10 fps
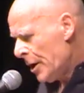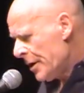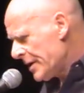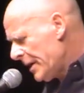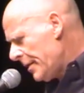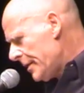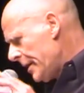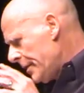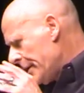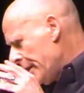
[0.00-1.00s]
You
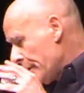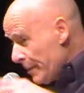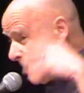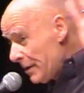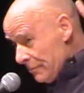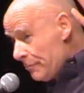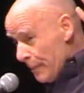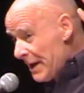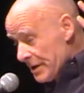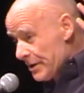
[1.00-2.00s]
see, the main
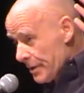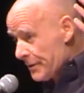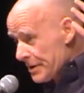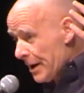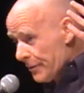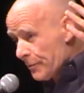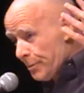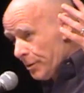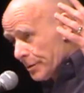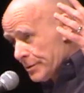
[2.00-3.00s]
message of the Savile
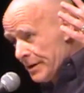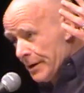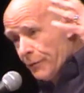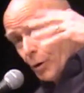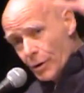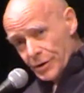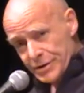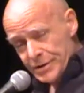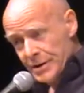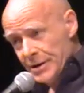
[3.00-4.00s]
report, of
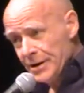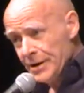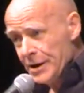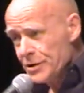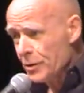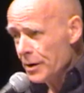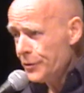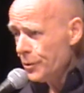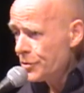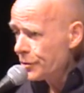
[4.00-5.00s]
course, is one of
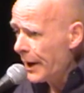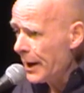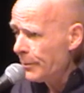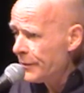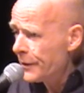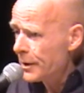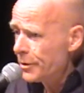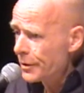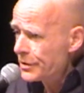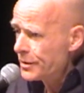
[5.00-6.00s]
huge triumph for the
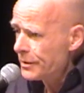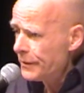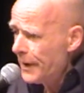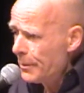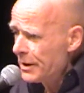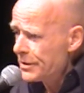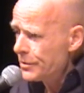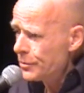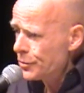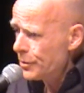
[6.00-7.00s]
Bloody Sunday families
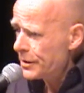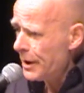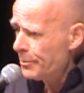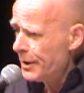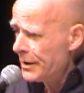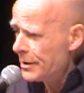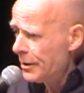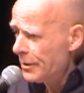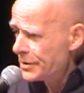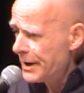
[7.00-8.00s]
and those who had campaigned
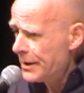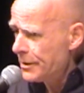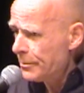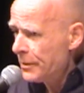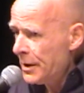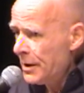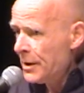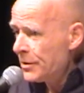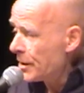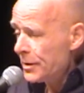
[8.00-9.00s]
alongside them.
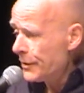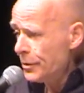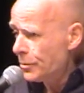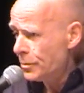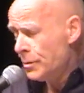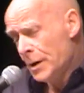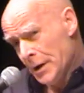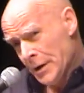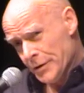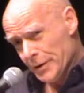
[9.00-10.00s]
Sort of no
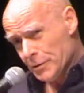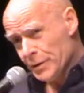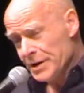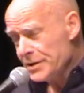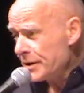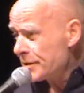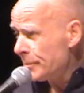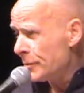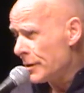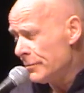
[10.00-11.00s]
sort of
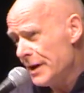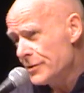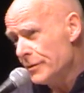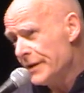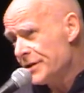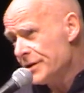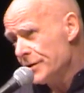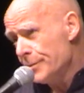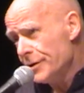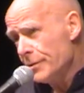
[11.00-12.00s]
criticism or
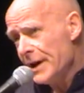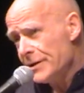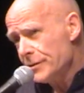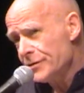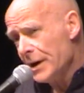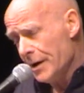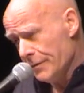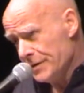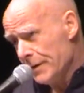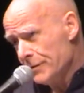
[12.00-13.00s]
reservations about the rest of
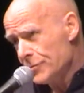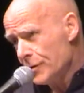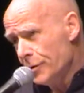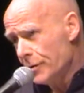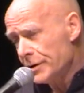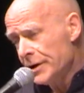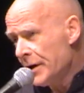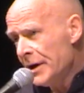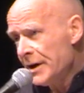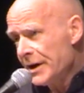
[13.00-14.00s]
Savile's report
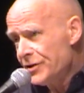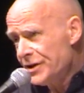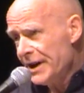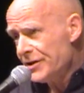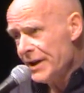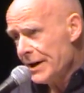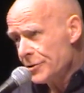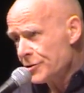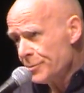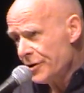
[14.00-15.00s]
can change that
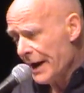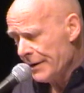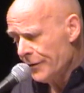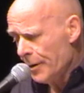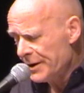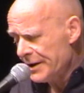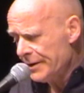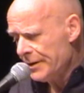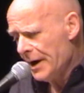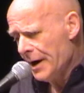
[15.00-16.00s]
or subtract from it
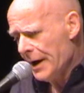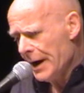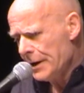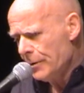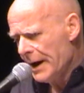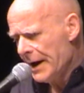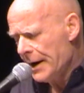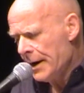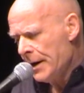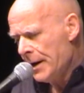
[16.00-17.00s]
in any
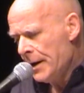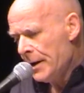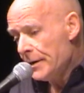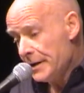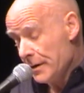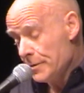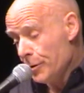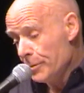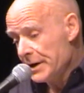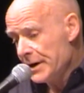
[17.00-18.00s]
way. The day of the
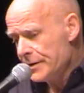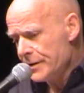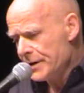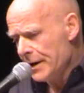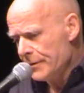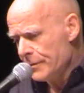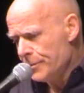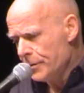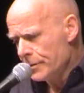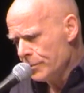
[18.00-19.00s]
publication of the Savile
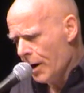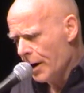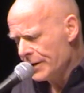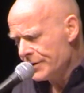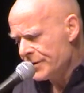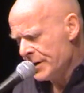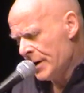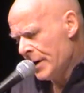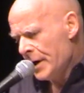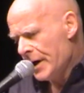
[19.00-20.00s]
report was
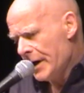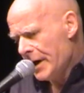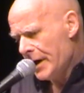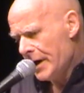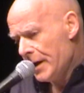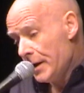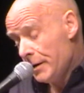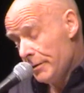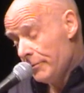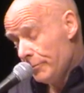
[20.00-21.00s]

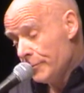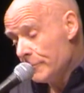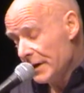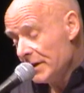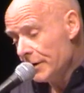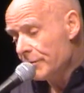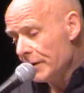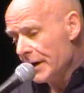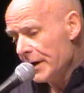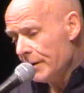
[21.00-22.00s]

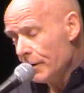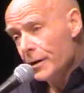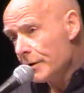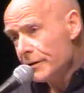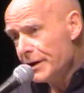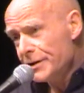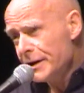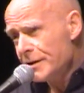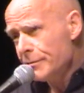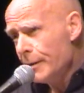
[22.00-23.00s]
literally one of the greatest
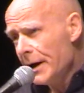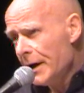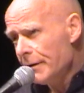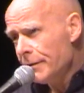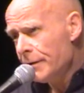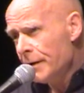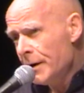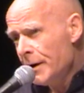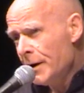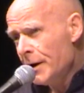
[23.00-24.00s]
days of my life.
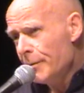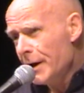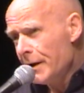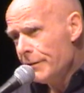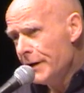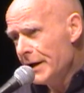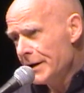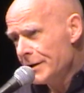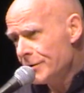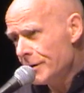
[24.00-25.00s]
I mean, I had
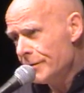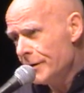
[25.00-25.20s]
feelings sort of